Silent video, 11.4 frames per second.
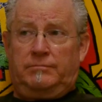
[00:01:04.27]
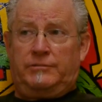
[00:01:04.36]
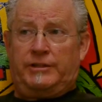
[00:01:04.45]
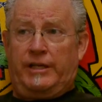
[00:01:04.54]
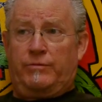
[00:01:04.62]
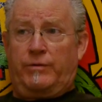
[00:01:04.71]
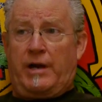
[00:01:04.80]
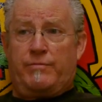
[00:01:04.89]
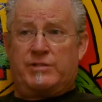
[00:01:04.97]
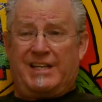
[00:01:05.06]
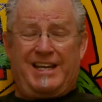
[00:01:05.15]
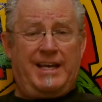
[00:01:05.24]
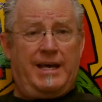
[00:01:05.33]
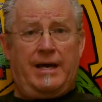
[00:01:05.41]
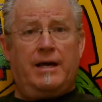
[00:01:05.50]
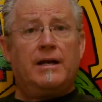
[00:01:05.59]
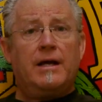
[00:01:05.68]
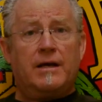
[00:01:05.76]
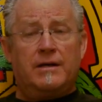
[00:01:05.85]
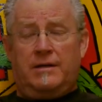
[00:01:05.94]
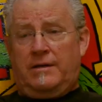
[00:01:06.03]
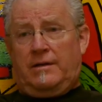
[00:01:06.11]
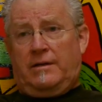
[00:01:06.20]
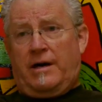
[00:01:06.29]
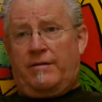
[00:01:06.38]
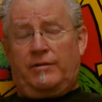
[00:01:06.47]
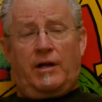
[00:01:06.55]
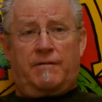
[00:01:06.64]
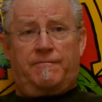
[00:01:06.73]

did when I was a kid. I have a lot of